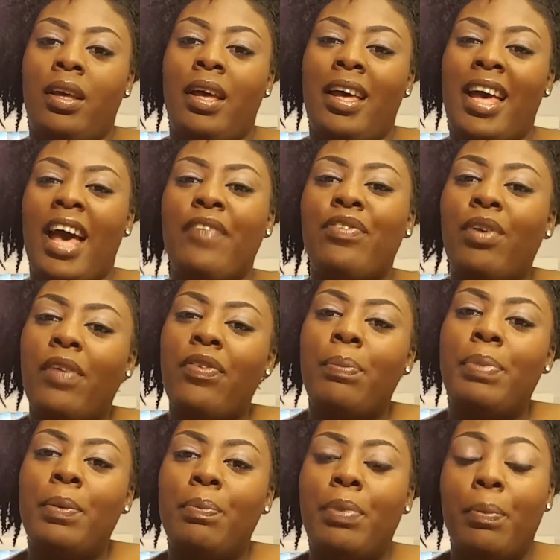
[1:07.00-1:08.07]
Have you ever
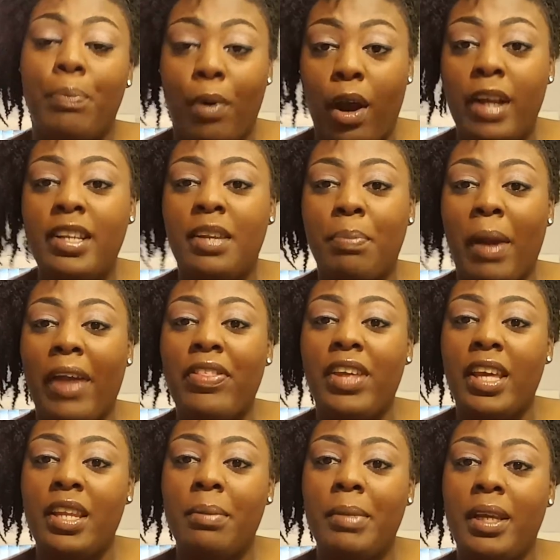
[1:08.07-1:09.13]
been bombarded by
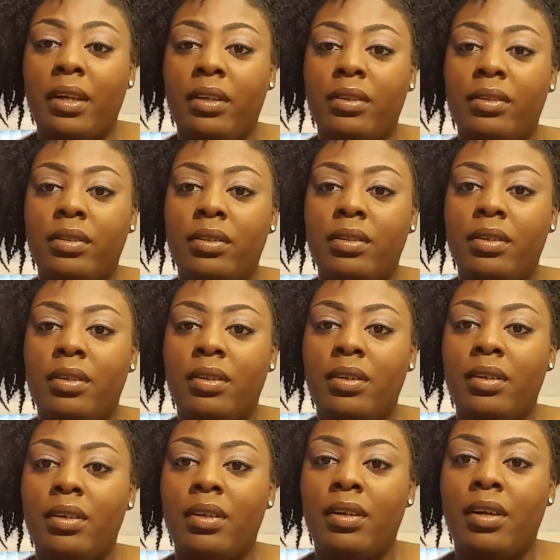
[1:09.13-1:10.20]
the enemy?
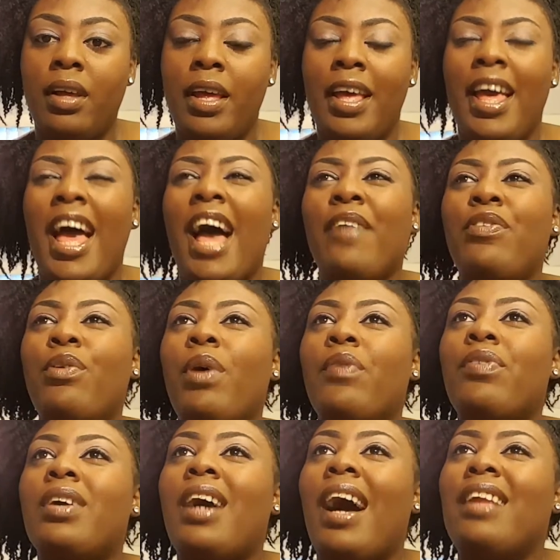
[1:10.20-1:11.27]
Have you
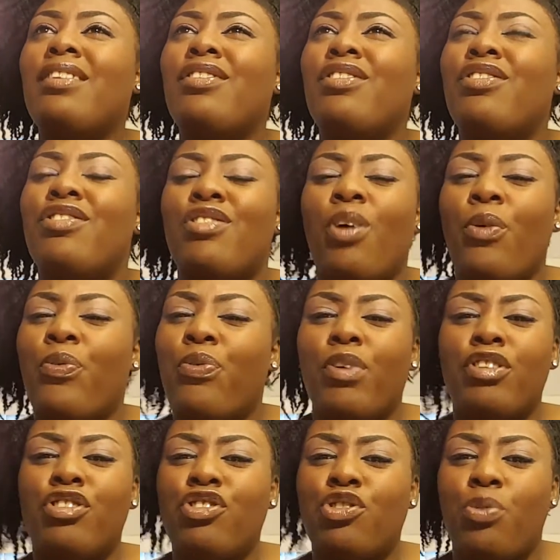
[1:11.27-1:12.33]
ever gotten so
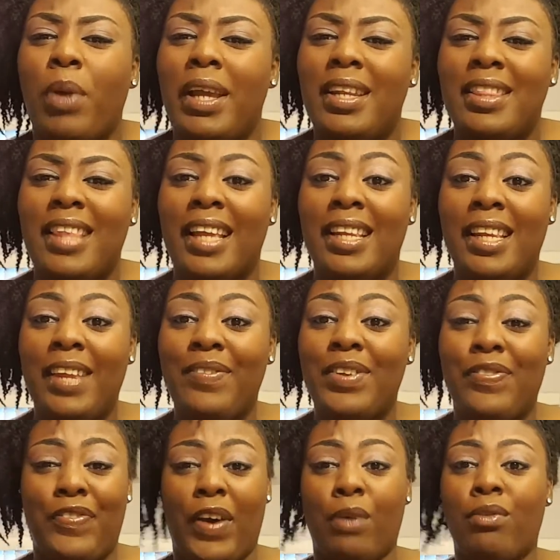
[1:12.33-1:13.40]
frustrated that it even
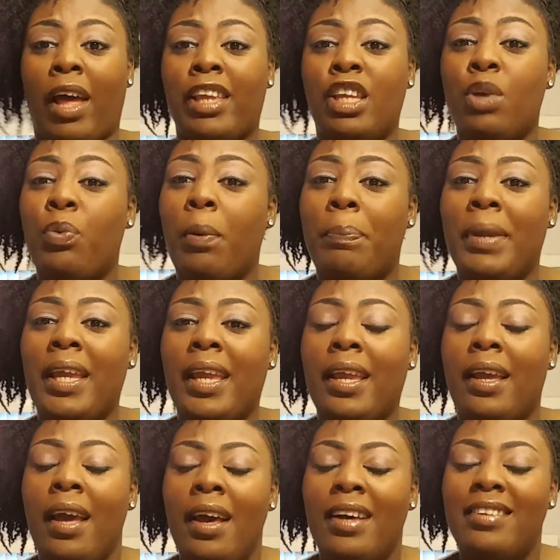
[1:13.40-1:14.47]
felt like you were
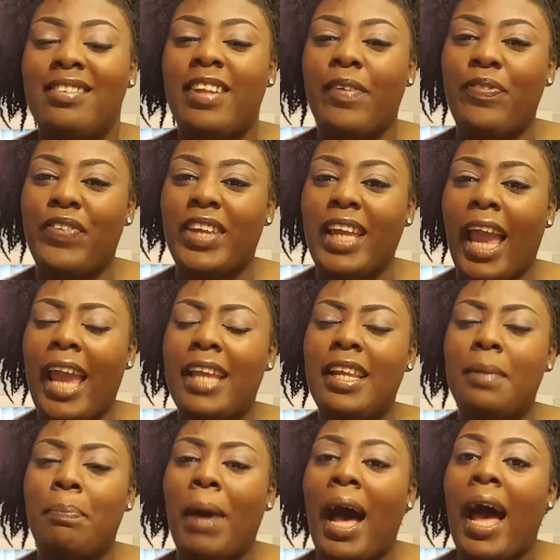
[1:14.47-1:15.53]
being
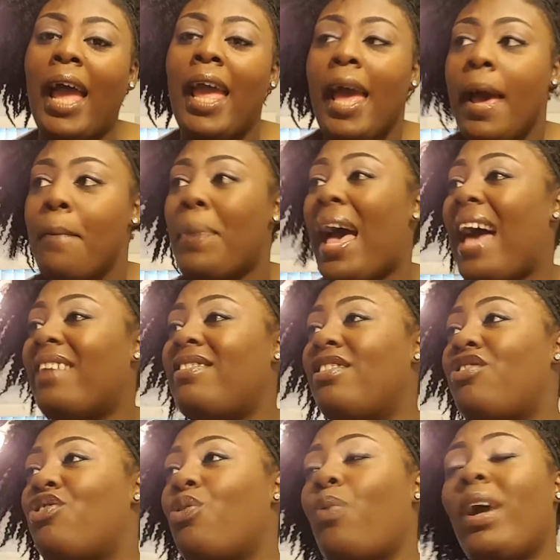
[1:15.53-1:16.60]
suffocated by past
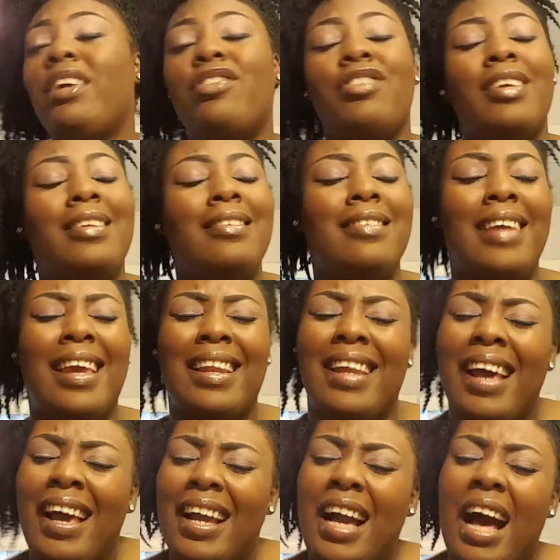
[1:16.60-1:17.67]
situations
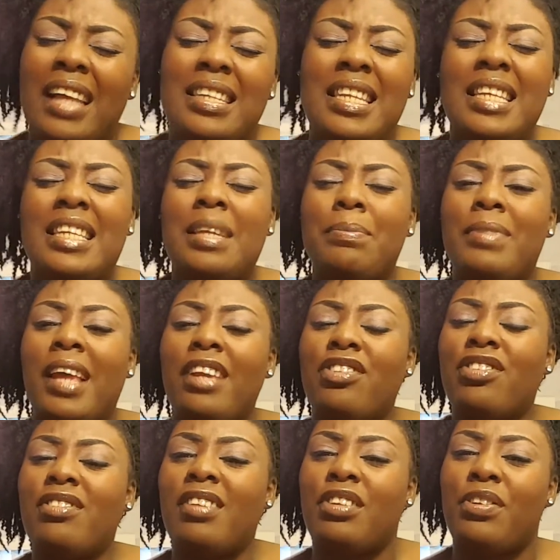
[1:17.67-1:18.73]
and constant
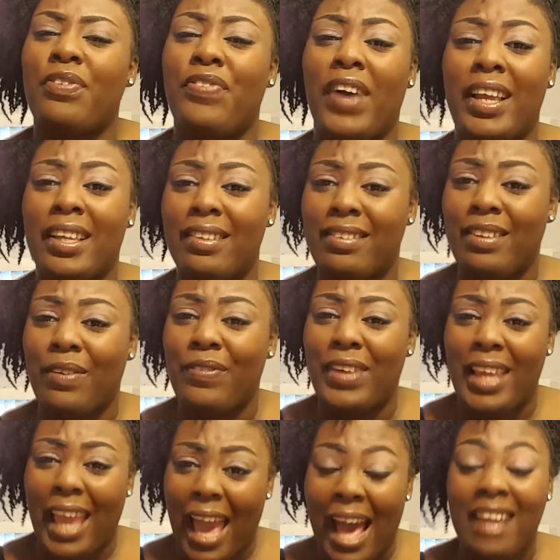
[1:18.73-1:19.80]
temptations that you find
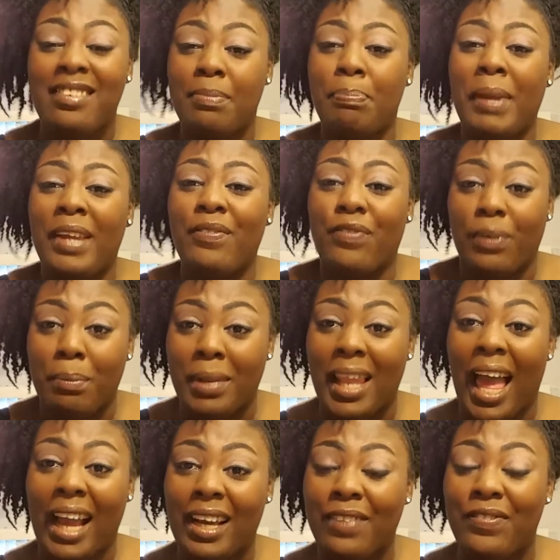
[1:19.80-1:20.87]
yourself gasping from
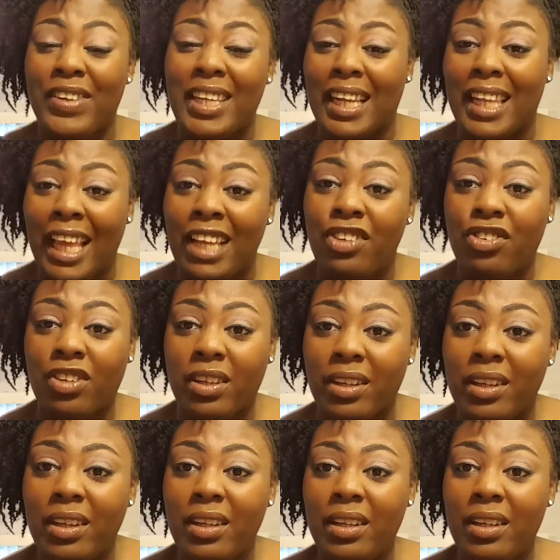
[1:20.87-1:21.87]
lack of ventilation?